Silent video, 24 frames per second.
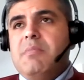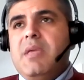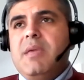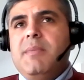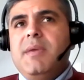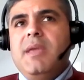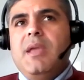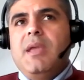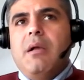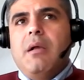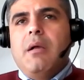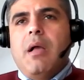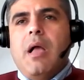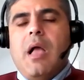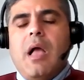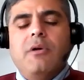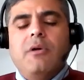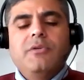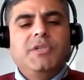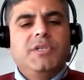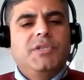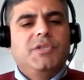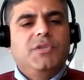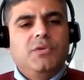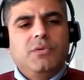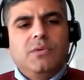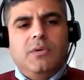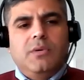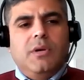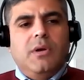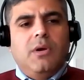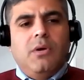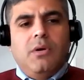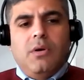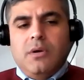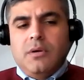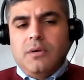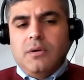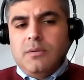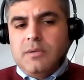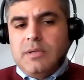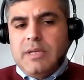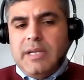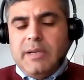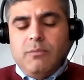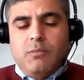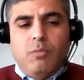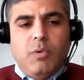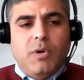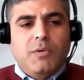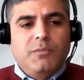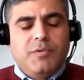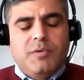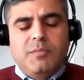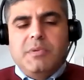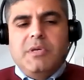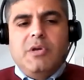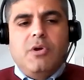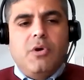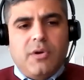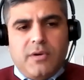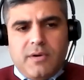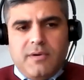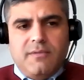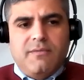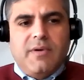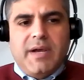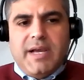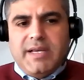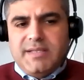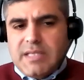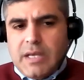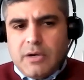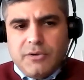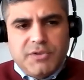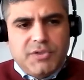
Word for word: maybe how did you, like what would be your advice?